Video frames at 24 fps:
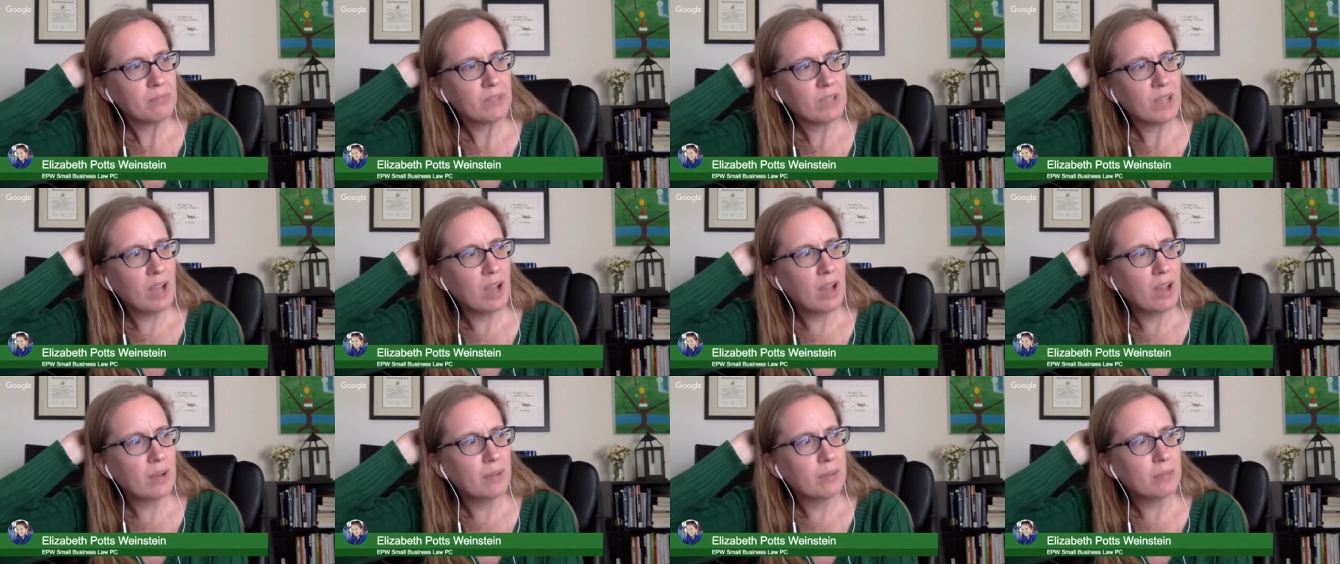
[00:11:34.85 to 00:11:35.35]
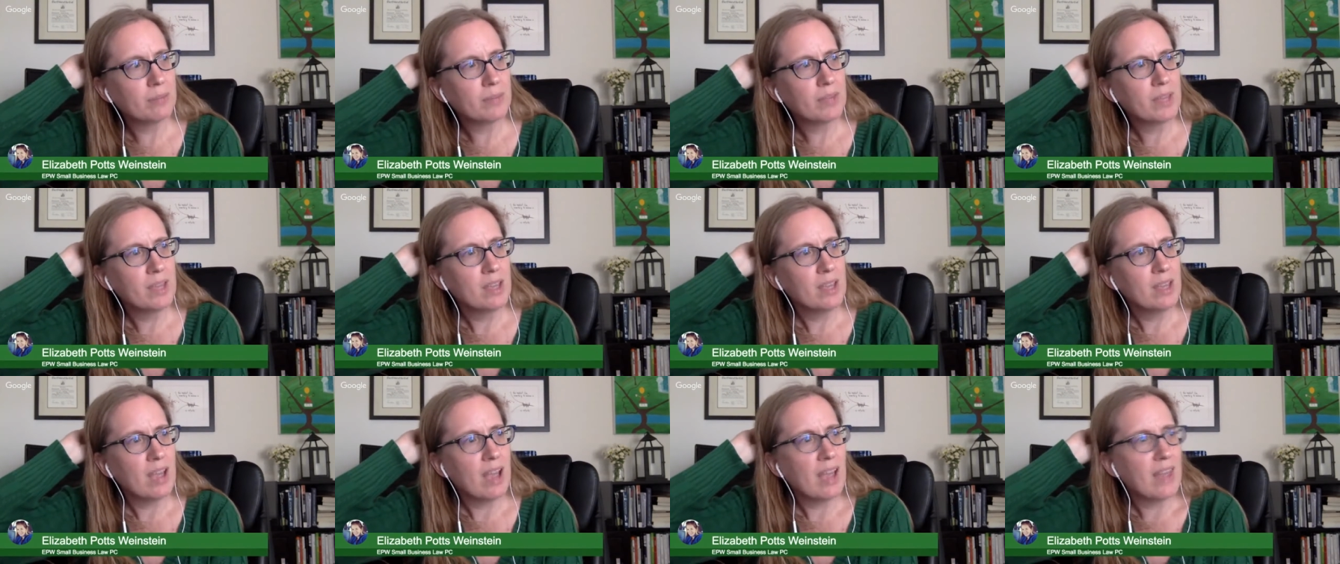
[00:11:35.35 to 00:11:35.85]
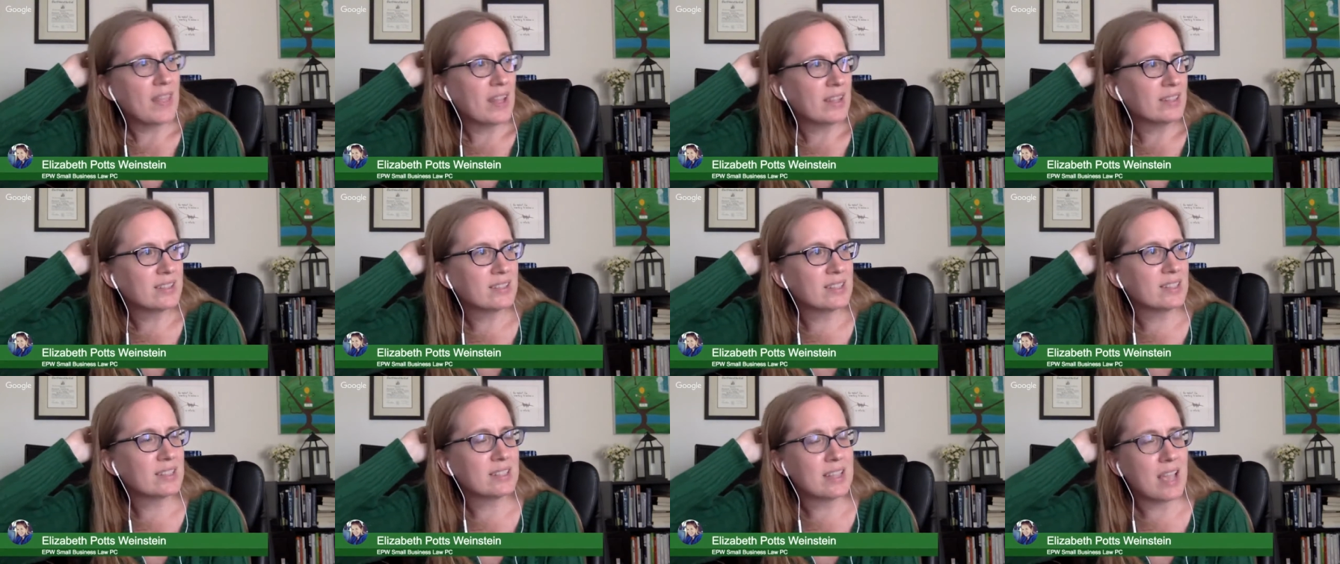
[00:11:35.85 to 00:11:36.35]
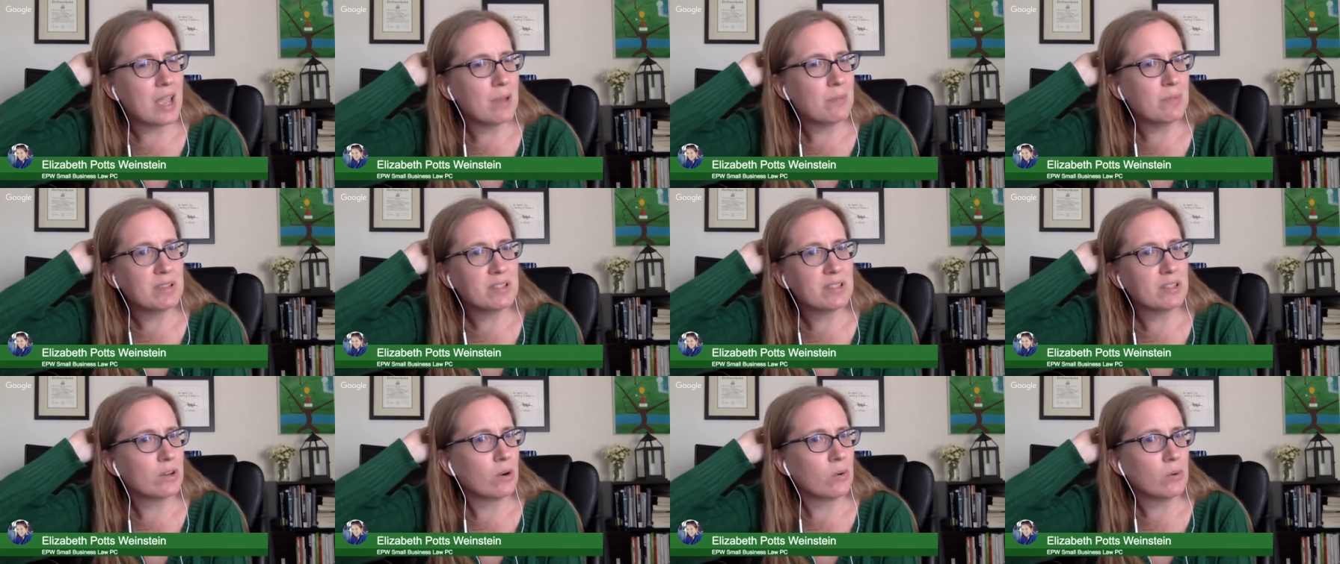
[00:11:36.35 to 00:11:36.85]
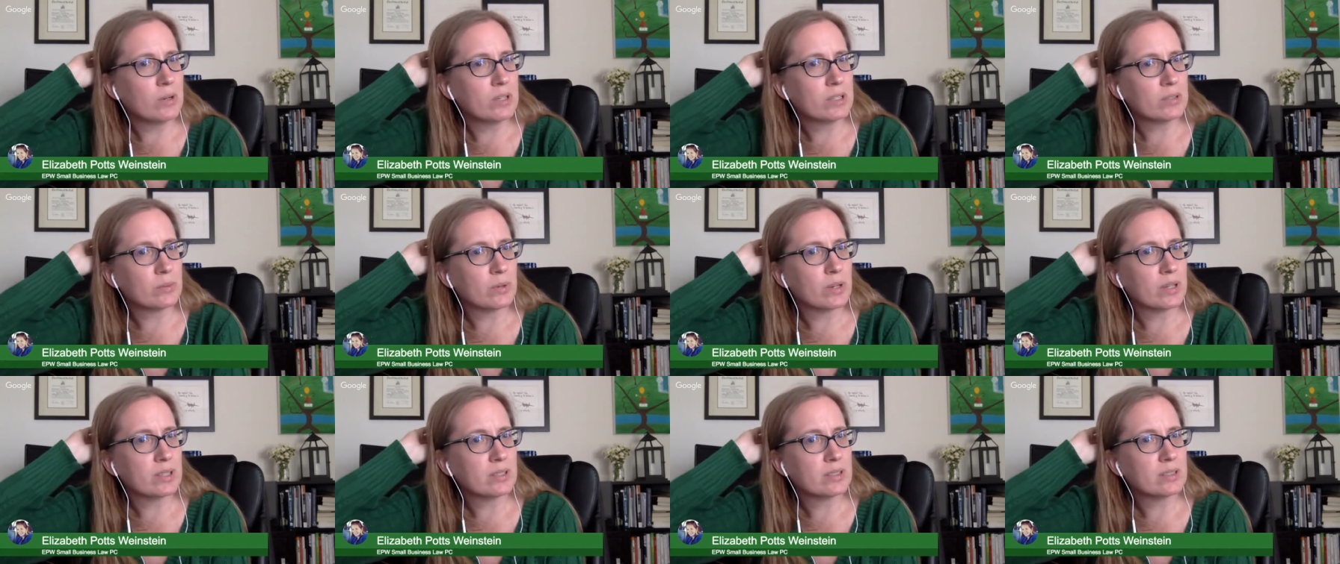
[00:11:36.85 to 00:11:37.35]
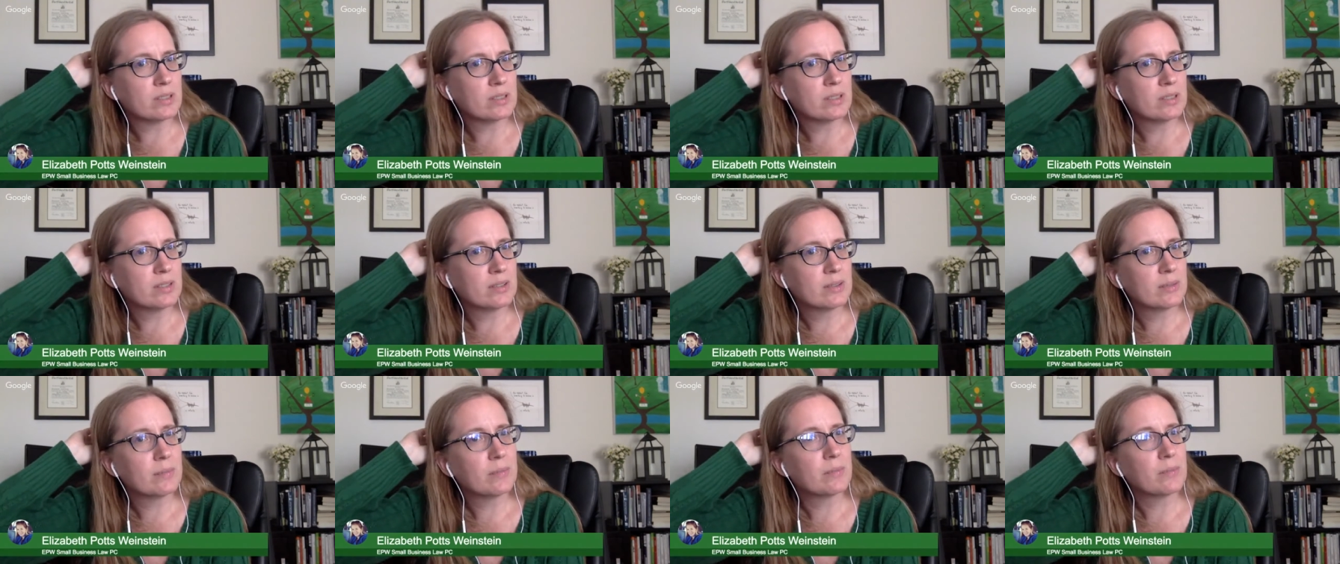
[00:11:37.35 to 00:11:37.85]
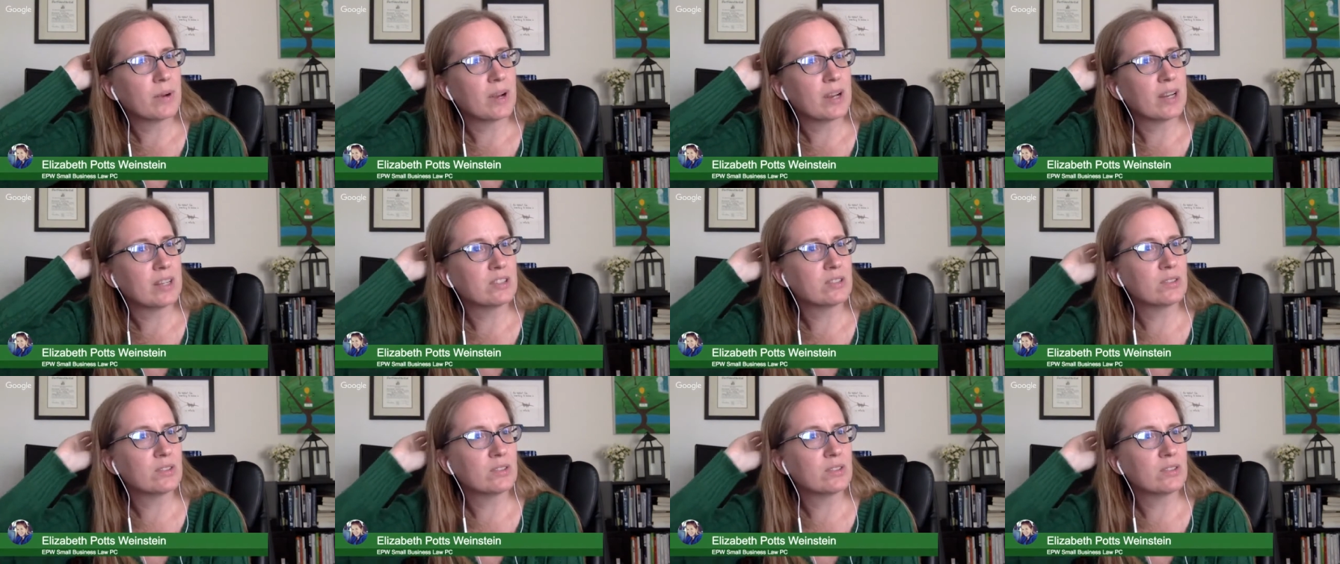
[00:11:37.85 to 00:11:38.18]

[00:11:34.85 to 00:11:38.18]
and that's the same as it always was, right?